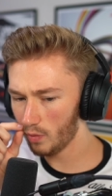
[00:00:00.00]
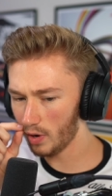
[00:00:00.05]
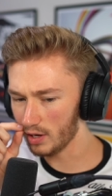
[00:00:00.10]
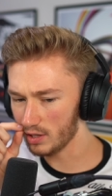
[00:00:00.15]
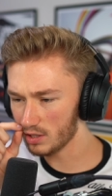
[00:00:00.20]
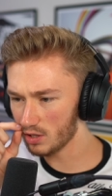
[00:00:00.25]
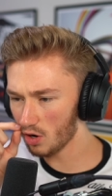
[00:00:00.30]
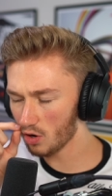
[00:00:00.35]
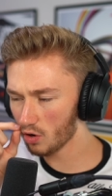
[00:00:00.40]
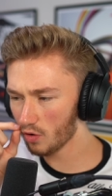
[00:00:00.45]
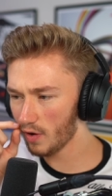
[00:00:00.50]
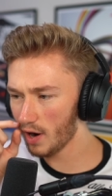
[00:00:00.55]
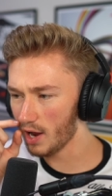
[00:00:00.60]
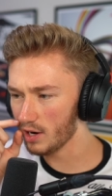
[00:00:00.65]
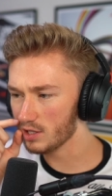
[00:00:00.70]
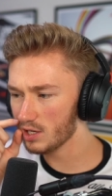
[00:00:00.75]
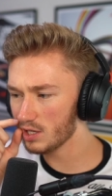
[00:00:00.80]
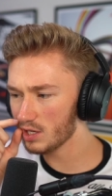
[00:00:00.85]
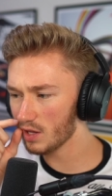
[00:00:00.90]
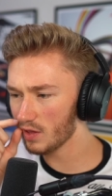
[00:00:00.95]
Wait, he's not
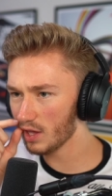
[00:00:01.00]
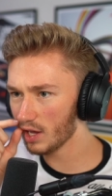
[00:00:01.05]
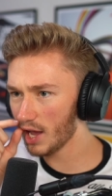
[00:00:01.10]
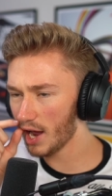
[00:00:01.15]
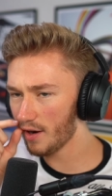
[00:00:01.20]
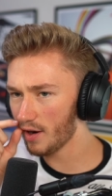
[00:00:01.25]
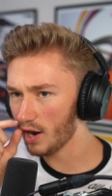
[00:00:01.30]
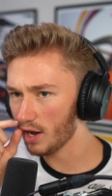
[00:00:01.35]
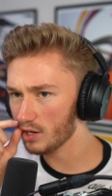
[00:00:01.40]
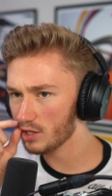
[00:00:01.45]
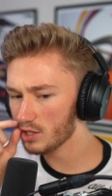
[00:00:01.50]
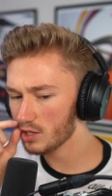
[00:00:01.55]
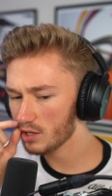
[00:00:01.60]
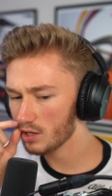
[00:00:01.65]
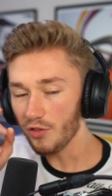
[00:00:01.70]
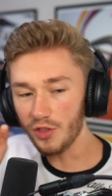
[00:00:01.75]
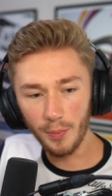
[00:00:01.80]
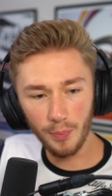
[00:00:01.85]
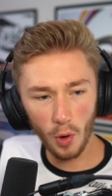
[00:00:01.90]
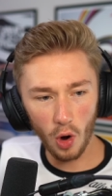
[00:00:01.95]
crashed. He's in the garage.
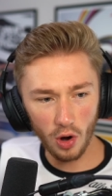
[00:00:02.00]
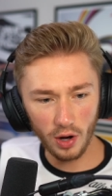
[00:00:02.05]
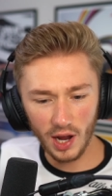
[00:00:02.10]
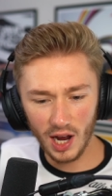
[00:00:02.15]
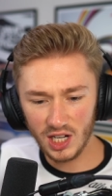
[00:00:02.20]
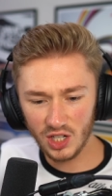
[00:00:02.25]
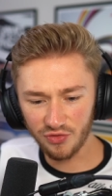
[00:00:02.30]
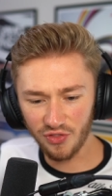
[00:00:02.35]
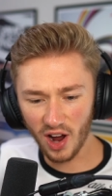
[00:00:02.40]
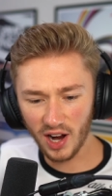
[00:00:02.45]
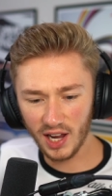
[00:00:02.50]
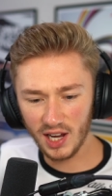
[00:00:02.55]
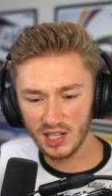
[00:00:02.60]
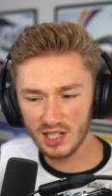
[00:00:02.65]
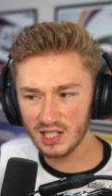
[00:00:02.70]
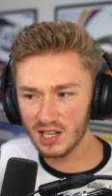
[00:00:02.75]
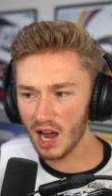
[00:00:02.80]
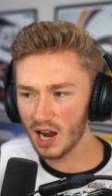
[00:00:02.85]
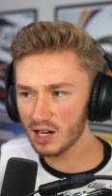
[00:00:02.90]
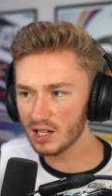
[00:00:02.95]
The broadcast fucking
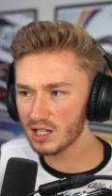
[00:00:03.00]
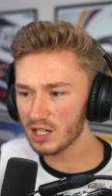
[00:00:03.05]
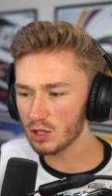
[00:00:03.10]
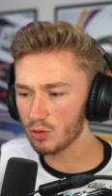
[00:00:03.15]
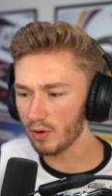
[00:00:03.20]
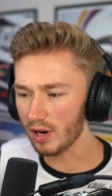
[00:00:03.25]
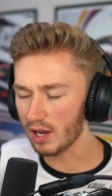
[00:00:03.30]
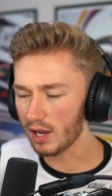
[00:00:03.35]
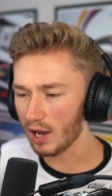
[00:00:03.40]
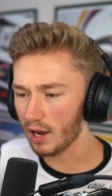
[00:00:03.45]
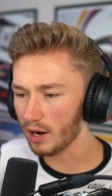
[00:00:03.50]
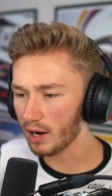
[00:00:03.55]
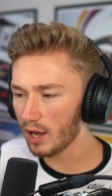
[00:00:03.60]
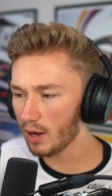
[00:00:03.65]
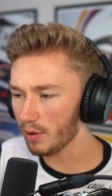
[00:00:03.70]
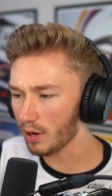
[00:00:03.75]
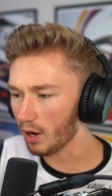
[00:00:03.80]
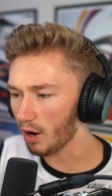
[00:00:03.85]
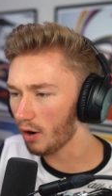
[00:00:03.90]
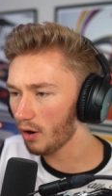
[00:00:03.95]
sucks this weekend.
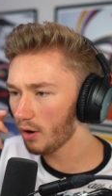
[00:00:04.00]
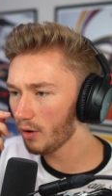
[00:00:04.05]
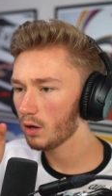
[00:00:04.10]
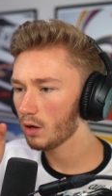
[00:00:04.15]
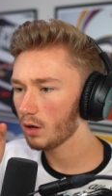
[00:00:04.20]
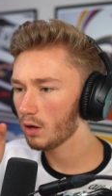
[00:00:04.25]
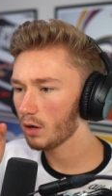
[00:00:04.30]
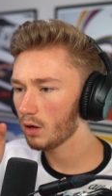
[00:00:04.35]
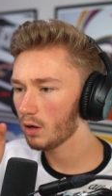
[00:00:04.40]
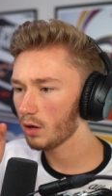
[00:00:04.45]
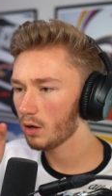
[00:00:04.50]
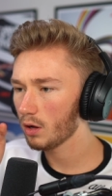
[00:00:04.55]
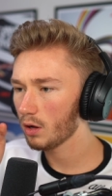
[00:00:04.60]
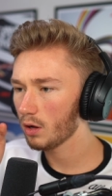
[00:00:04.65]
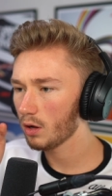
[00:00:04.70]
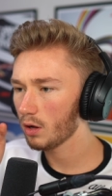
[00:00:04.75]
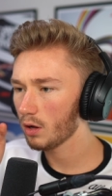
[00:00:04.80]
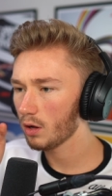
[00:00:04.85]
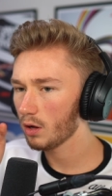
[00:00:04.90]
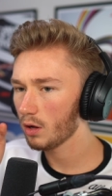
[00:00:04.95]
Here we go.
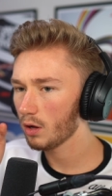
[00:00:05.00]
Chicane.